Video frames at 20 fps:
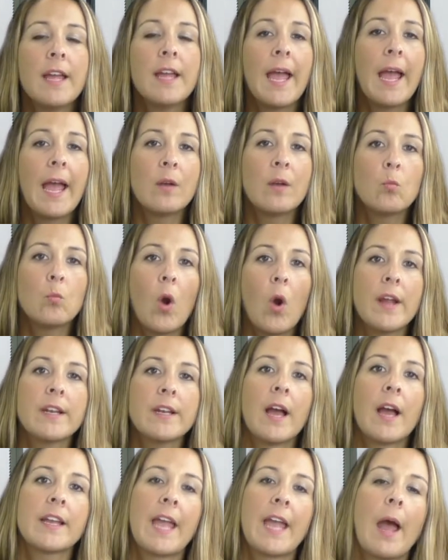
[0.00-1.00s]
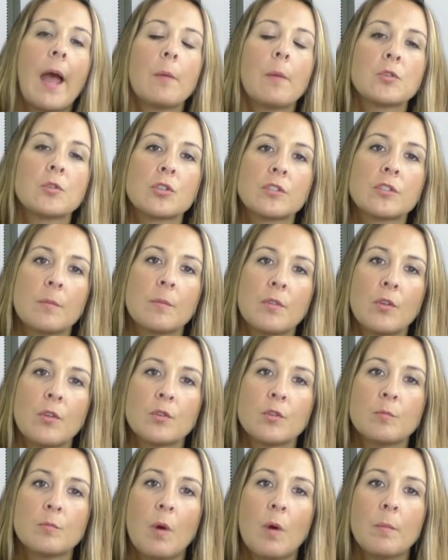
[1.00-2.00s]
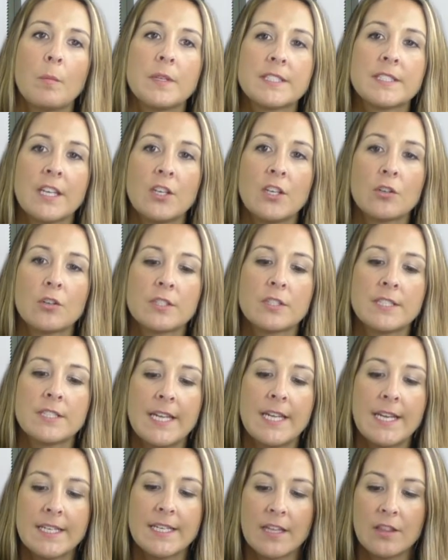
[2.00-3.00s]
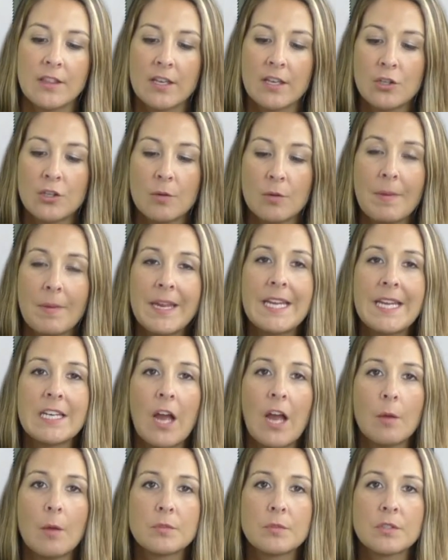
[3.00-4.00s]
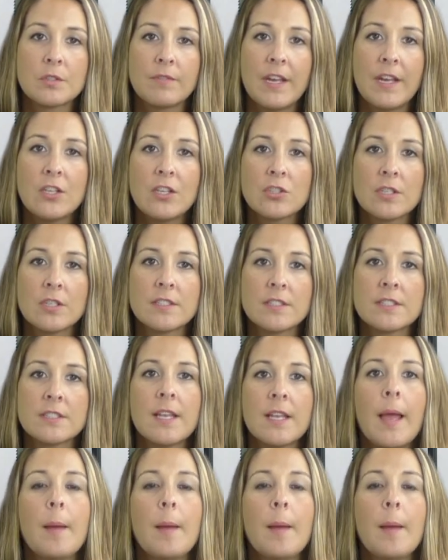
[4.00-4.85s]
and why not capture some of those moments that you're seeing and that you're making observations